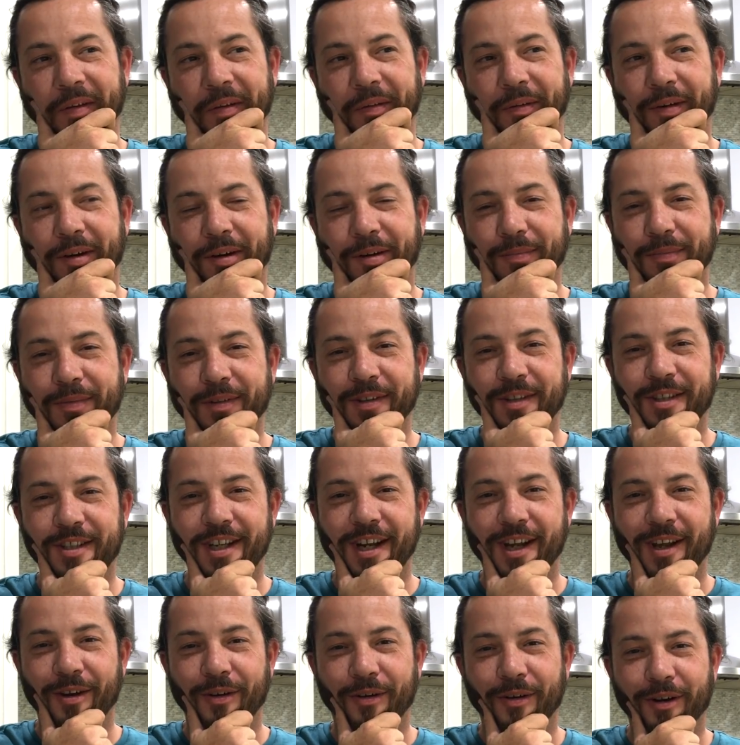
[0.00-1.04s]
Welcome to the
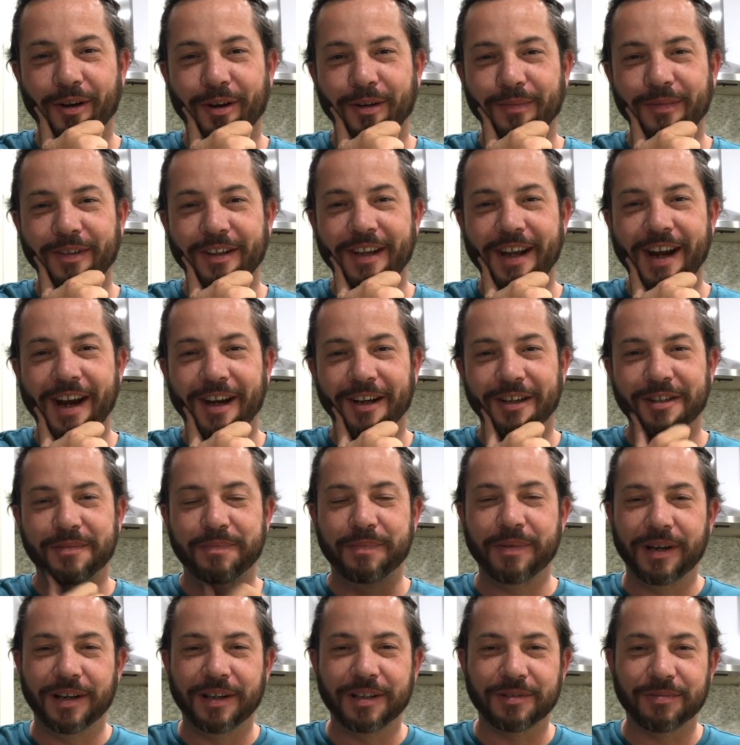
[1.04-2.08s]
channel. Welcome to the hair
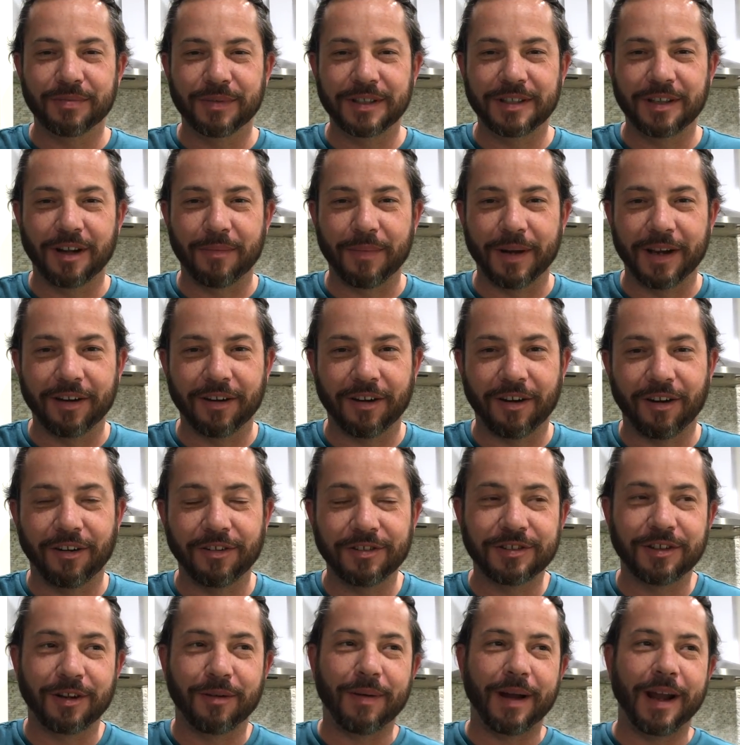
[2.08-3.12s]
experience. What are you talking about here,
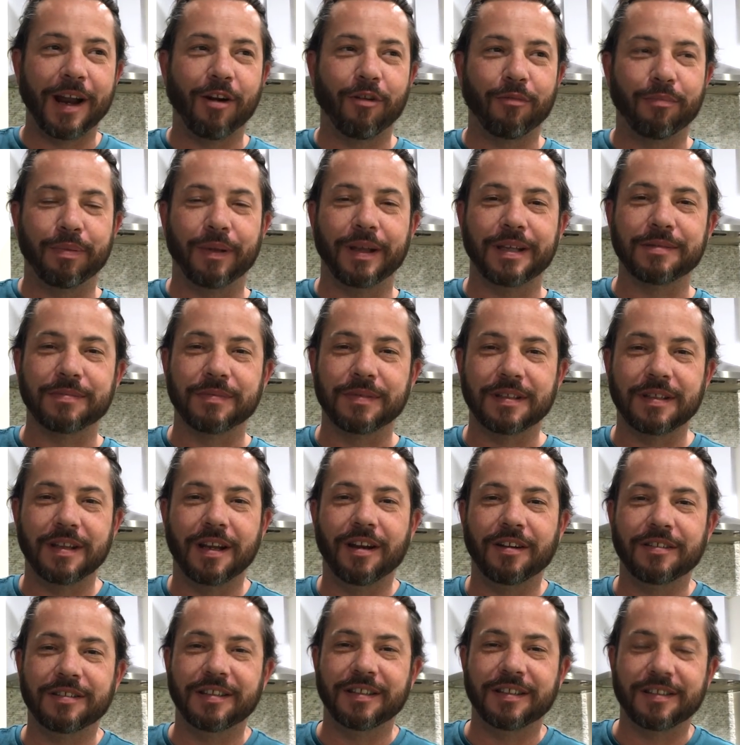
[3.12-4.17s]
Curtis? Talk about hair replacements,
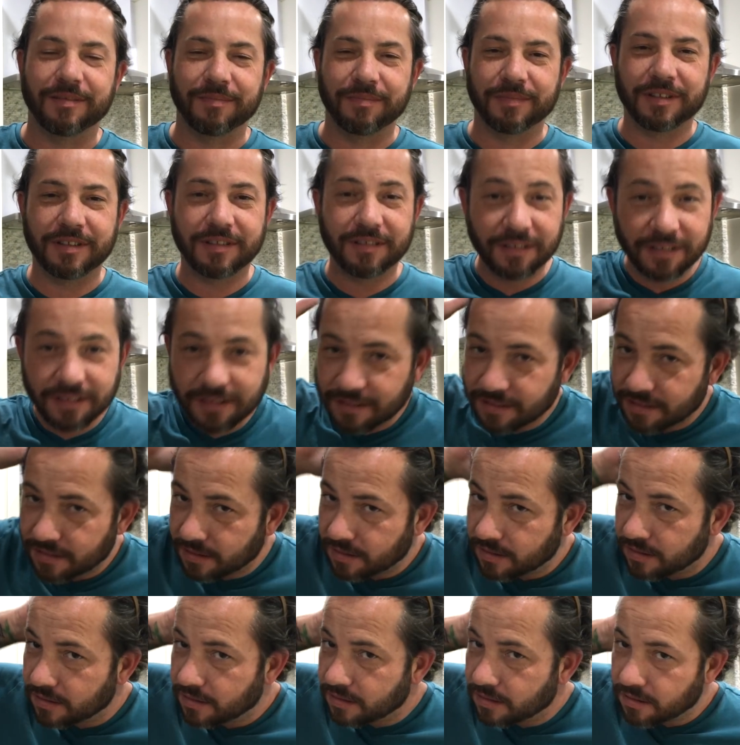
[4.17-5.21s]
hair systems.
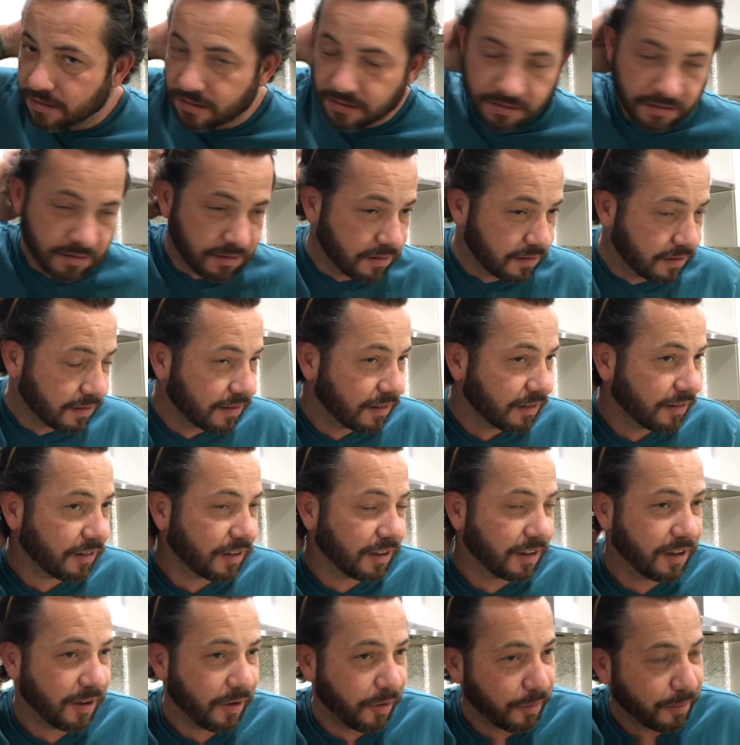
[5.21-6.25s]

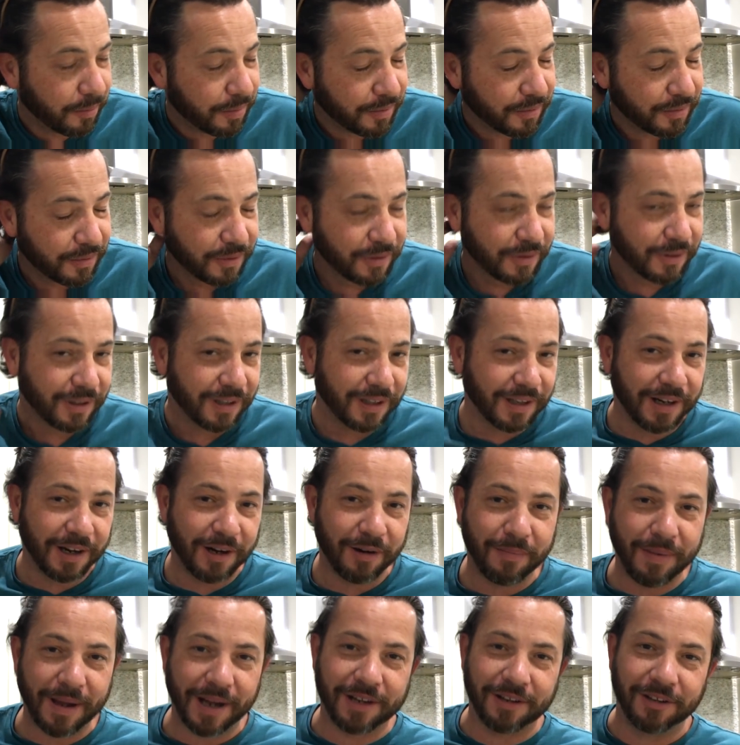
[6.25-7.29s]
Looking dope. Getting
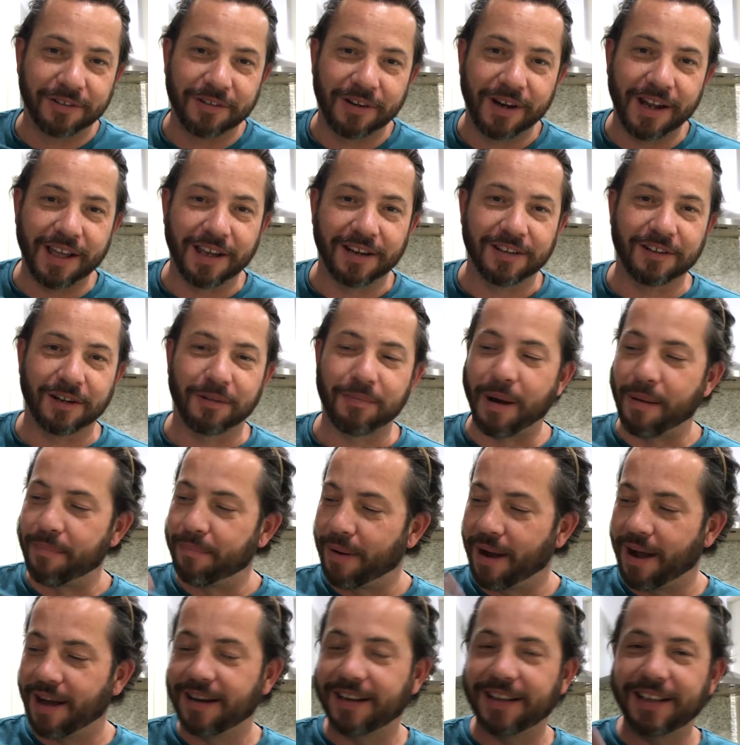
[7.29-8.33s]
hair back on your head. Talk about
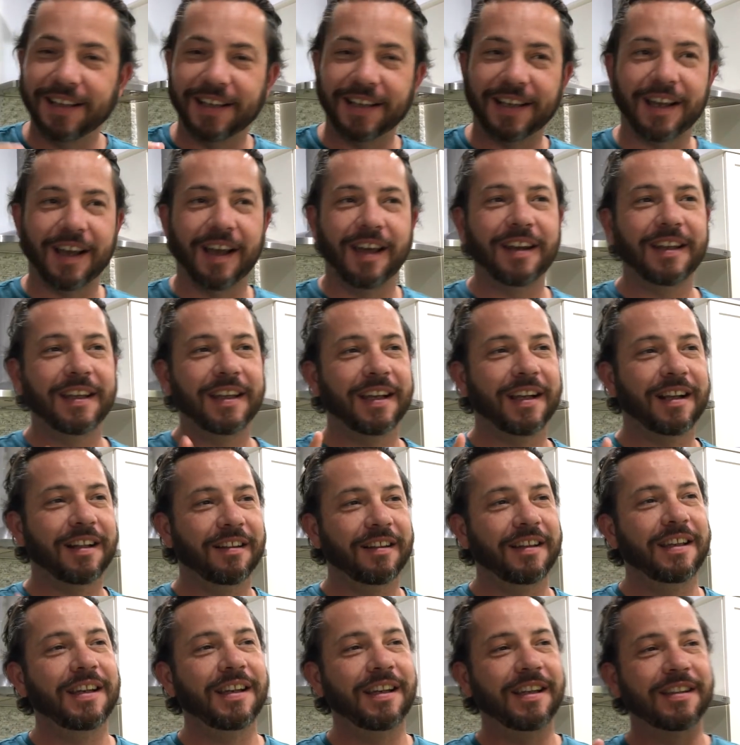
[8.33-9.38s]
bonding it, cutting it,
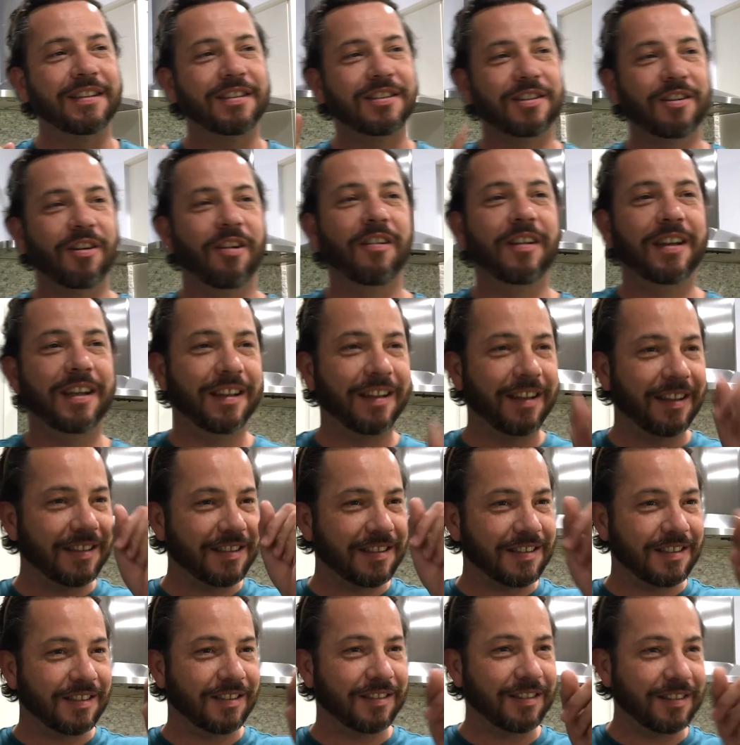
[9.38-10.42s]
cleaning it, installing it. And that
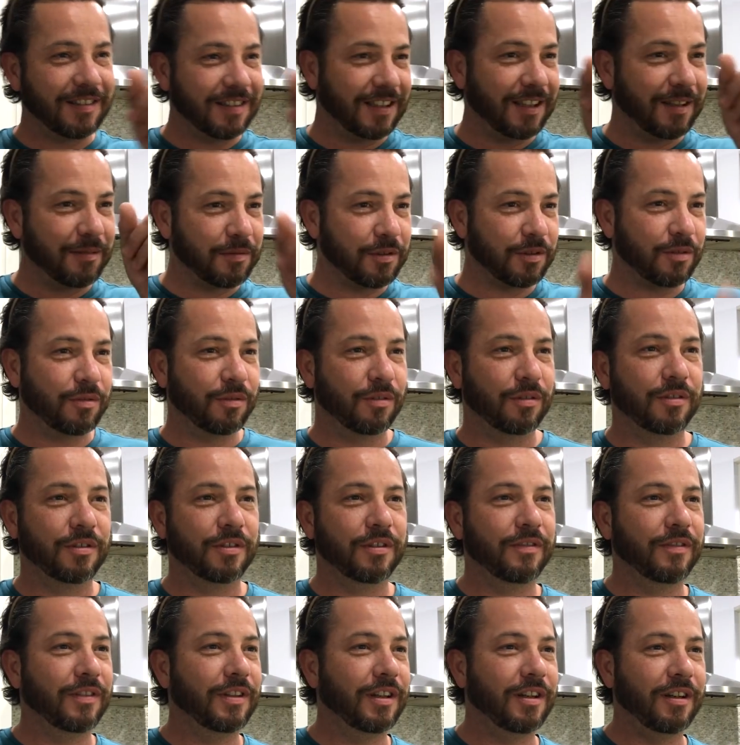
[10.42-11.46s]
same squirrel's
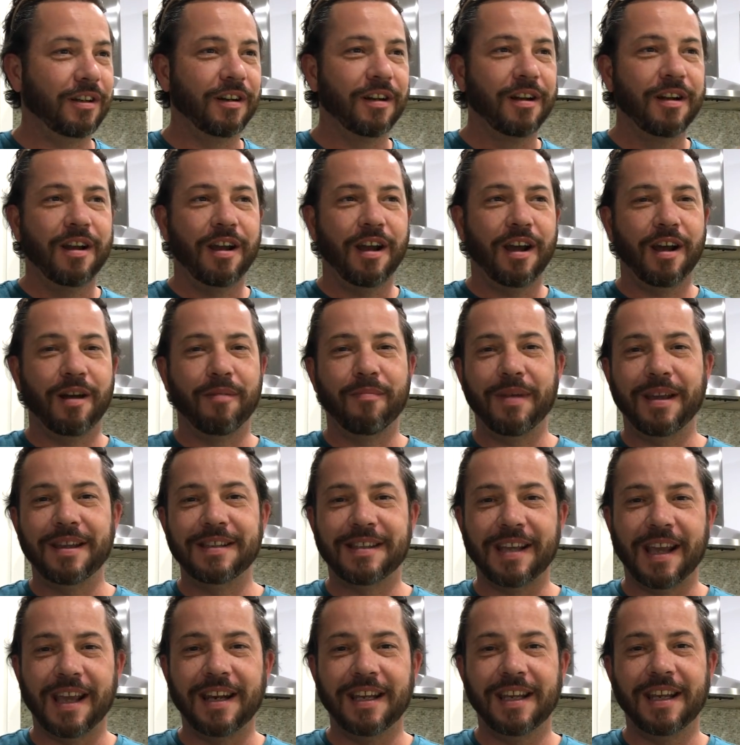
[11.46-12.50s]
over there.
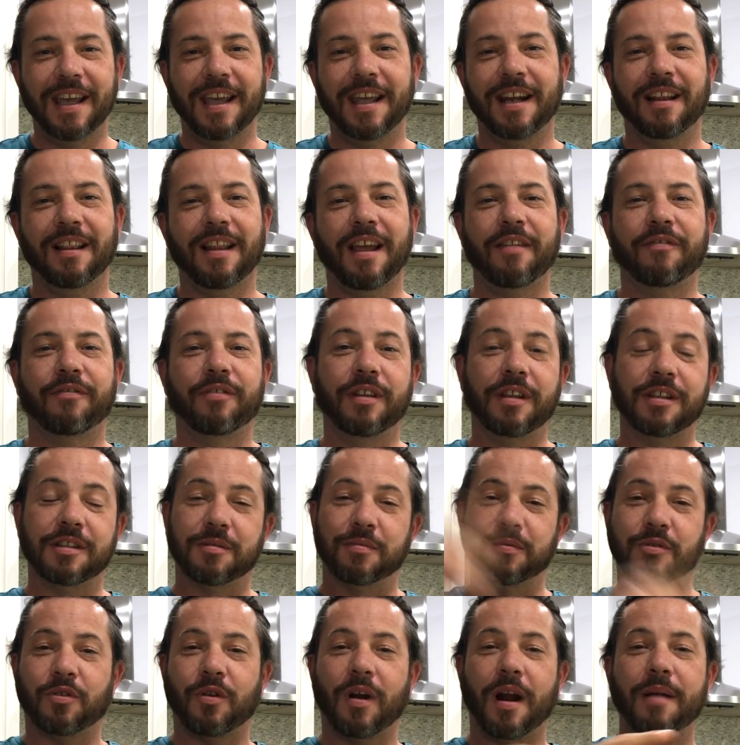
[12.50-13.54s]
Maintaining it and a life with it.
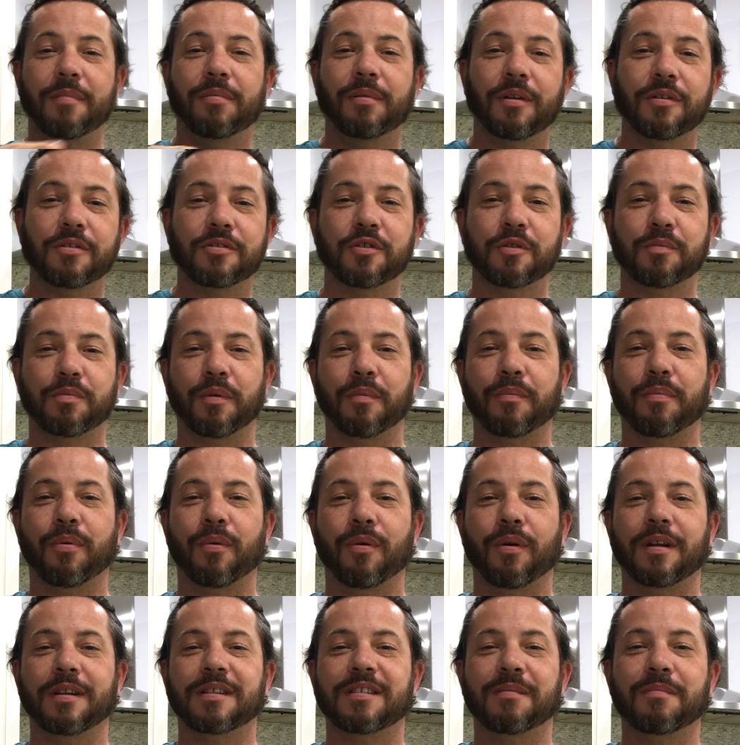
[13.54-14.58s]
Subscribe below. Super
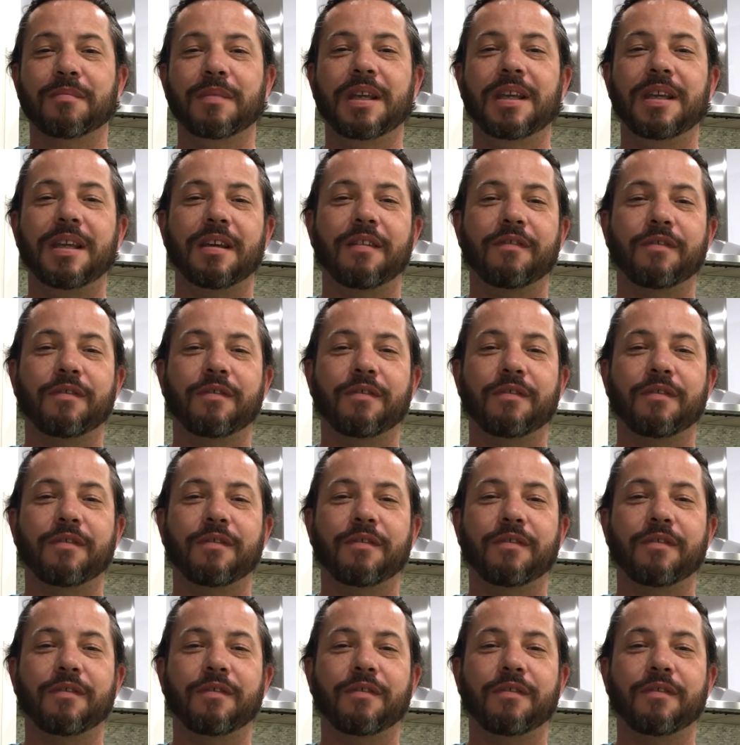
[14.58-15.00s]
important to me.